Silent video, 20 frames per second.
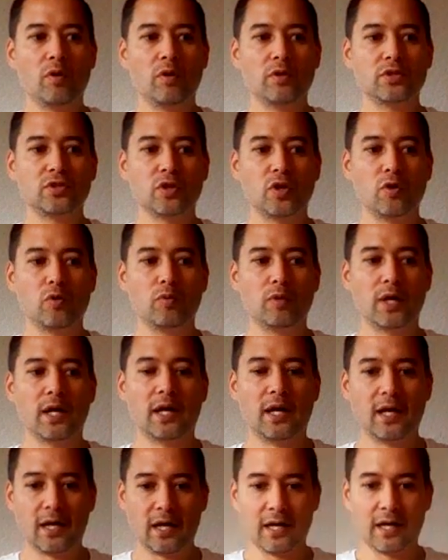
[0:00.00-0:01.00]
So
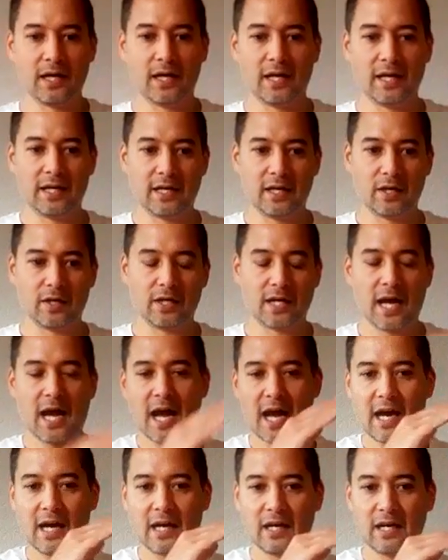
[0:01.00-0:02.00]

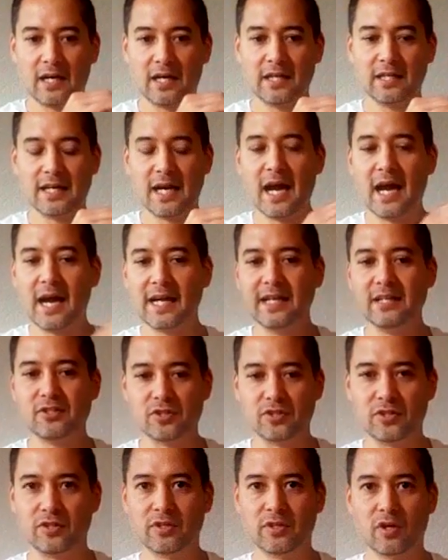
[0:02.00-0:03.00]
I
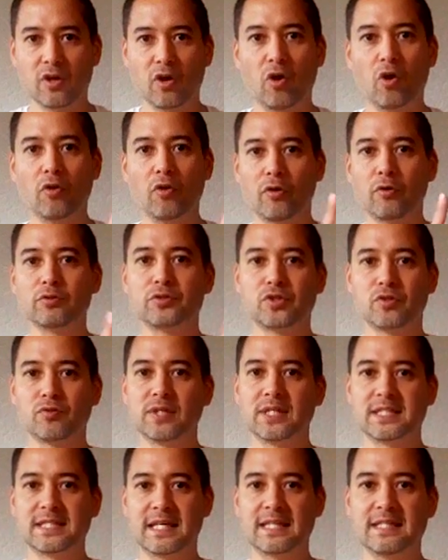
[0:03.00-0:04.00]
heighten all those
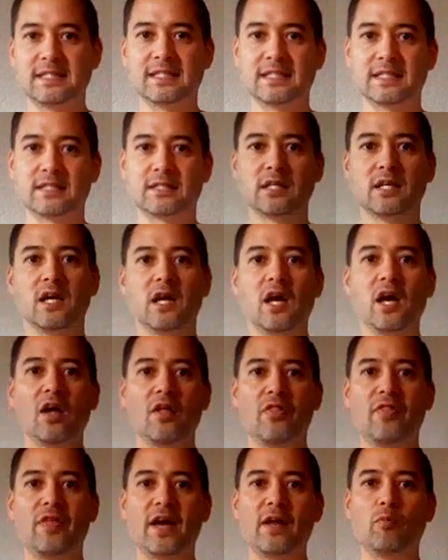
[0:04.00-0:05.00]
three senses.
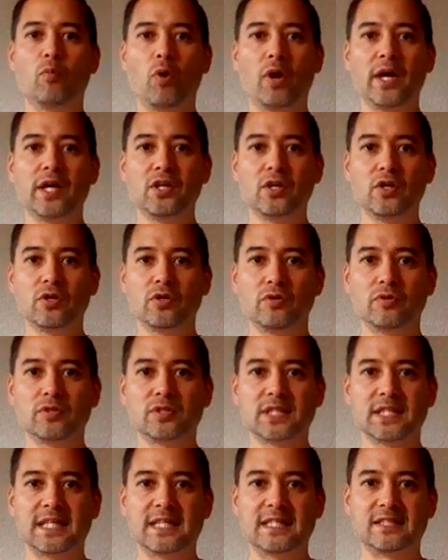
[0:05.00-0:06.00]
Then what I
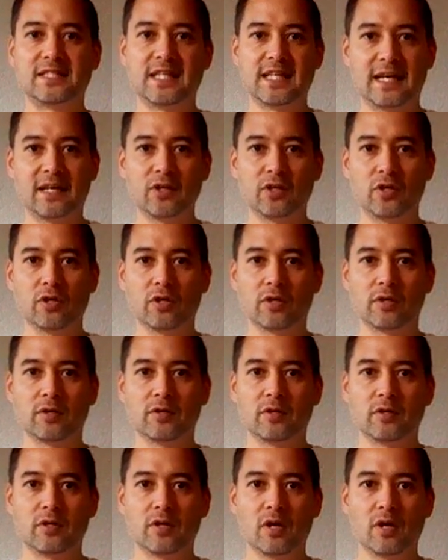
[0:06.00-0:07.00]
use is the anchor.
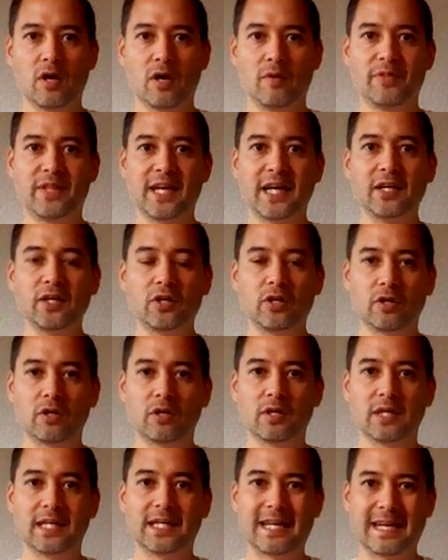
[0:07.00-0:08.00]
The
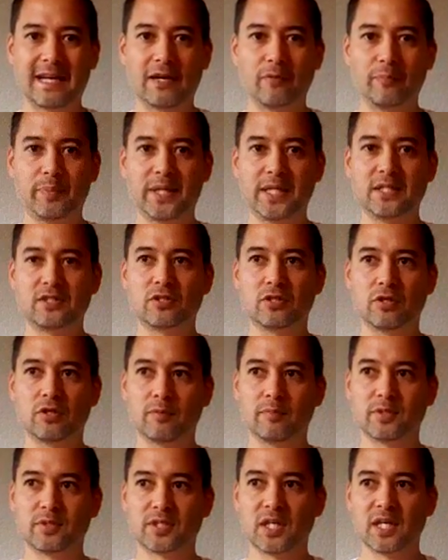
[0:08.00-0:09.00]
anchor in NLP
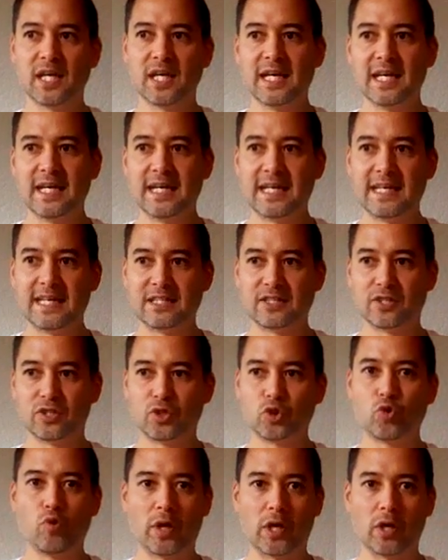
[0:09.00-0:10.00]
terms is a
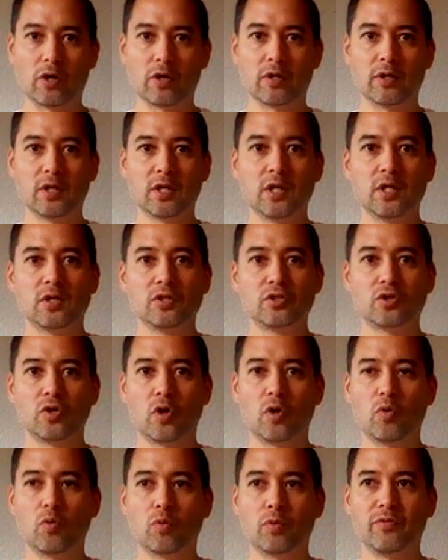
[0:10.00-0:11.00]
trigger.
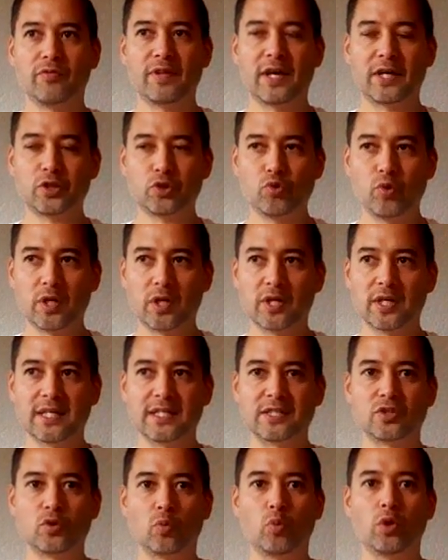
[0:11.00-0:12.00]
So that trigger
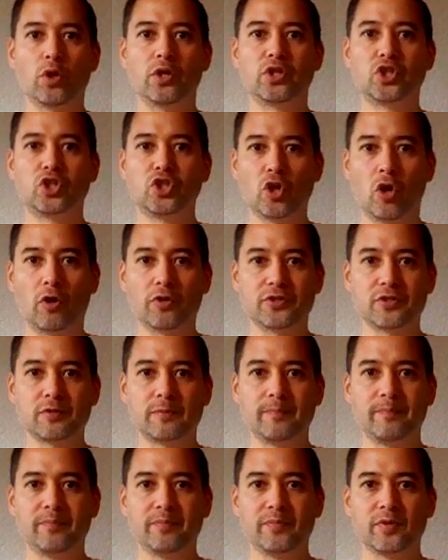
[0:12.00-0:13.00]
is the word "shot."